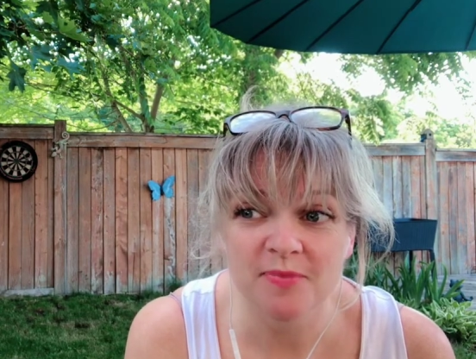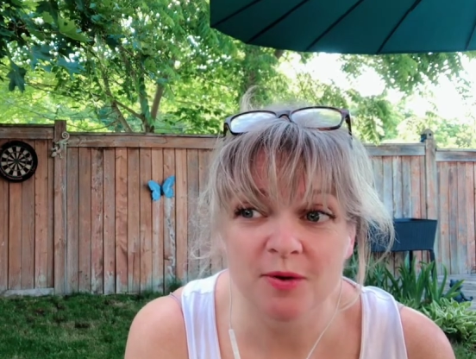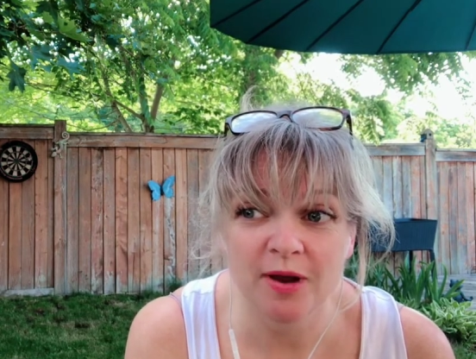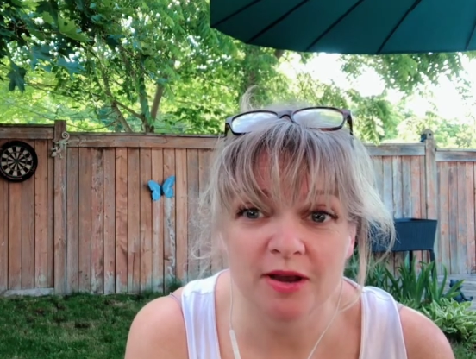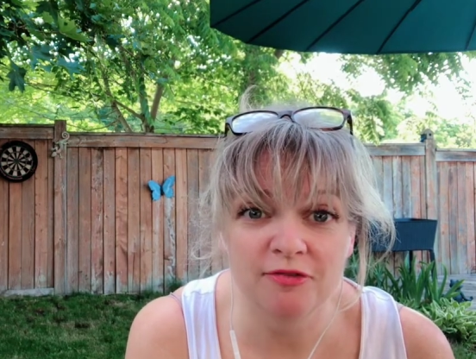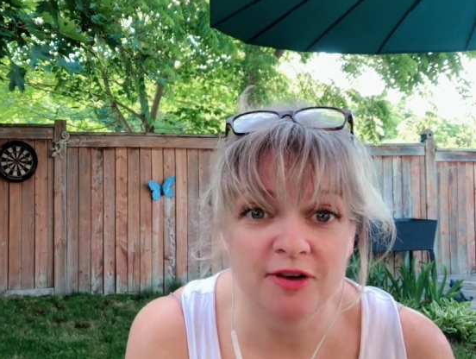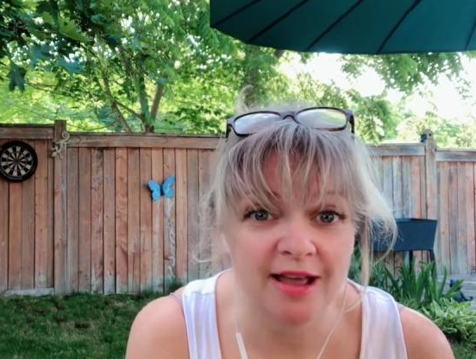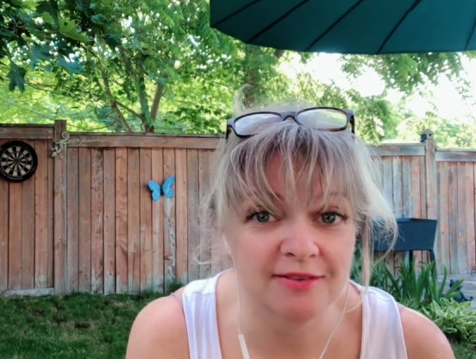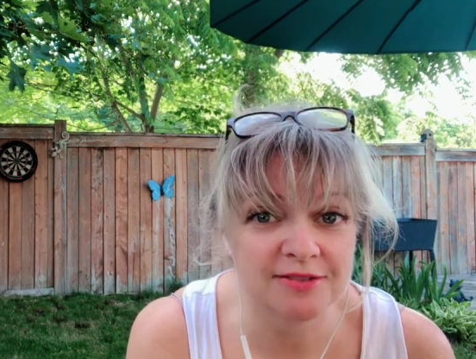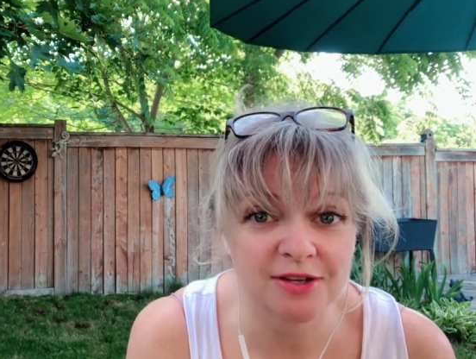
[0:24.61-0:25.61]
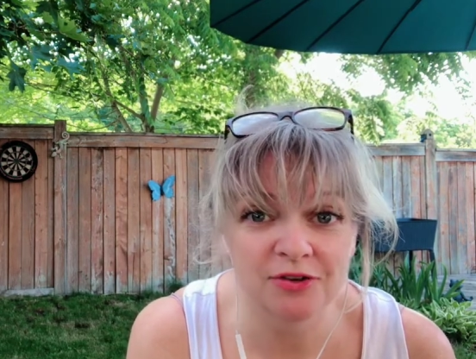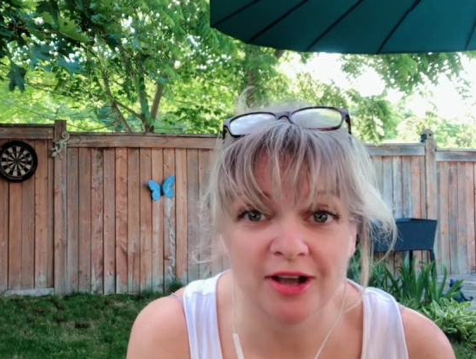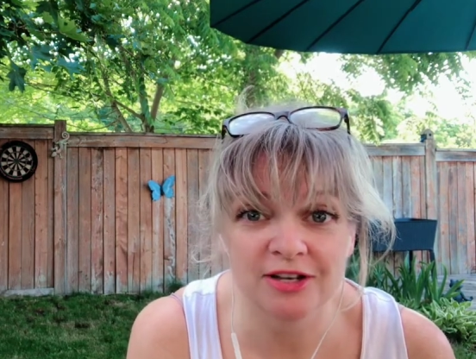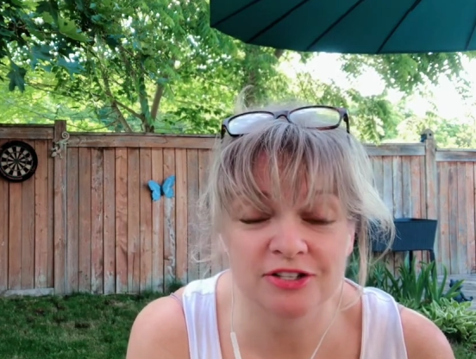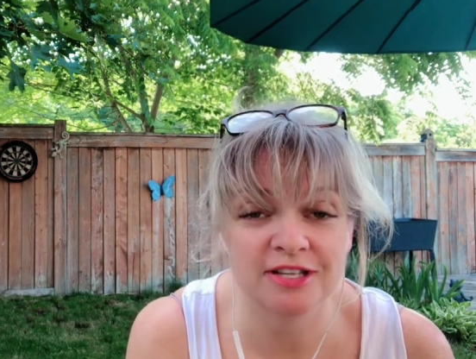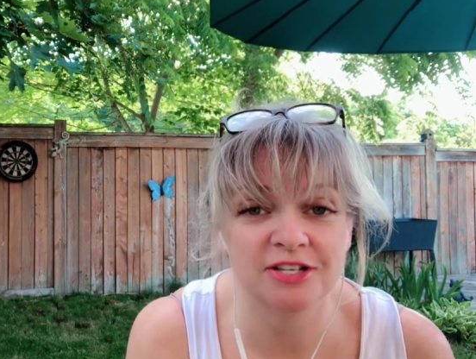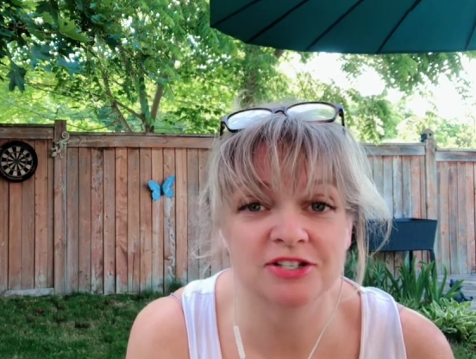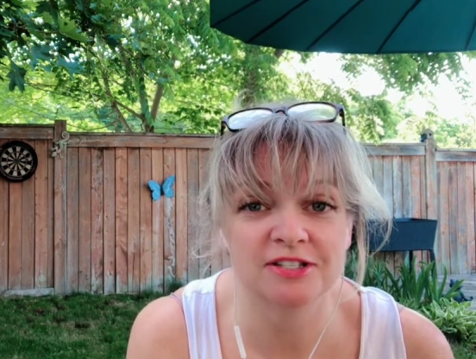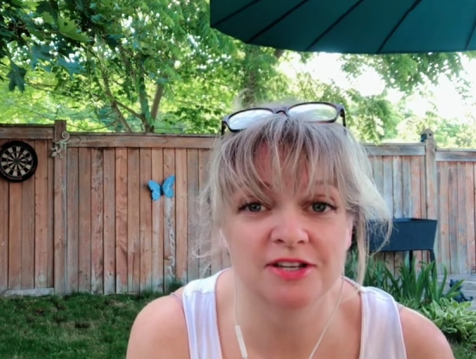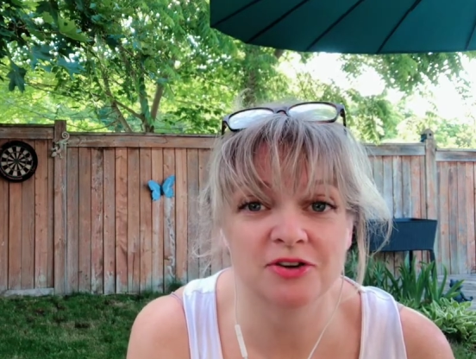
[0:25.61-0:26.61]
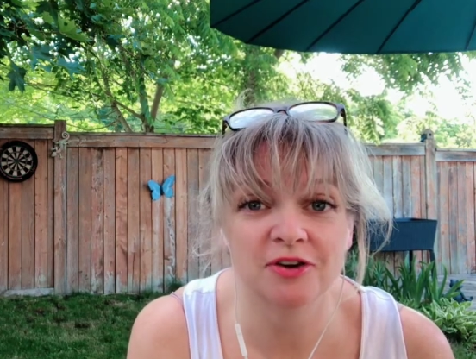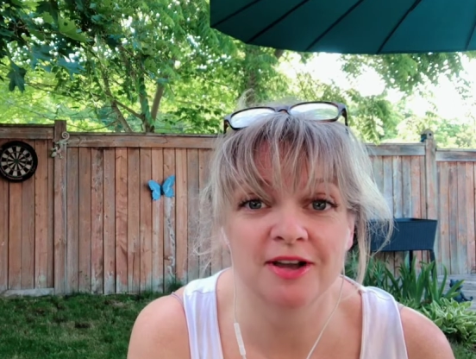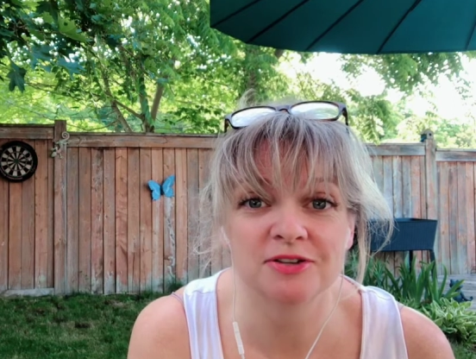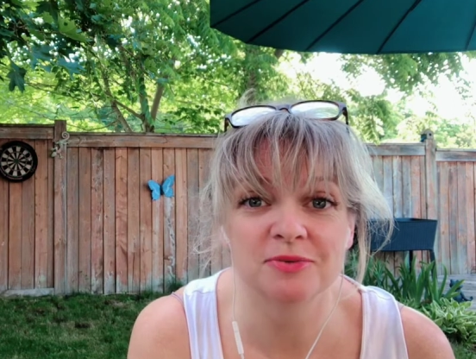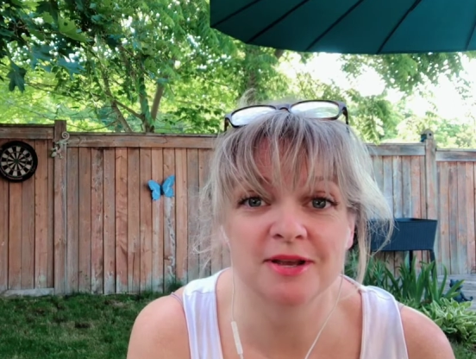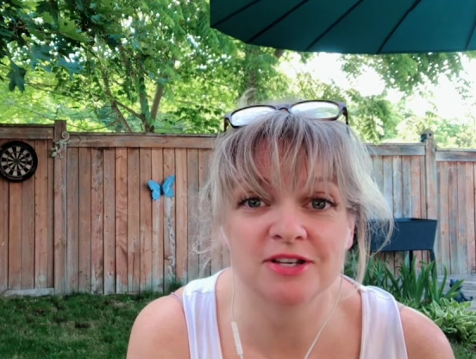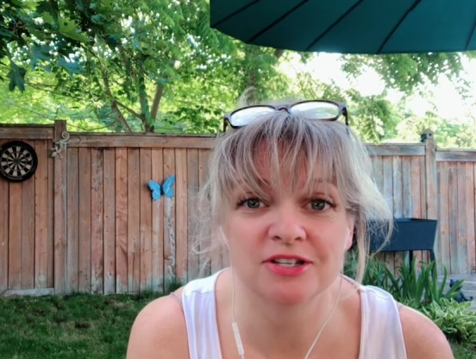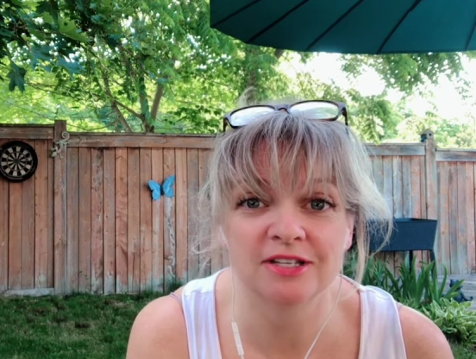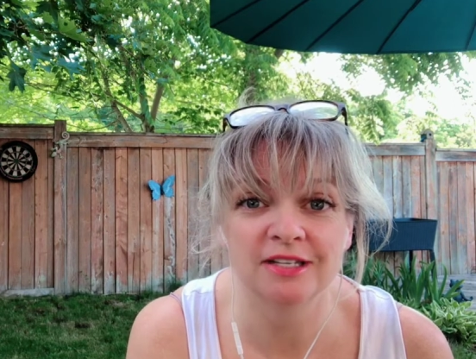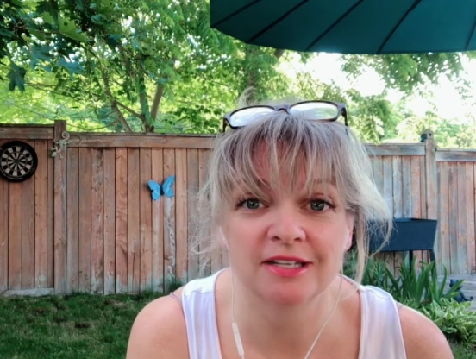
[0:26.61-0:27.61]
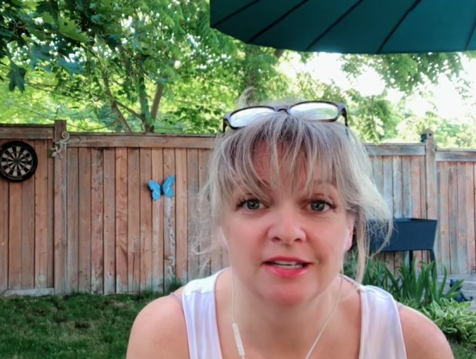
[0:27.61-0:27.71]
grade fives, congratulations on your graduation.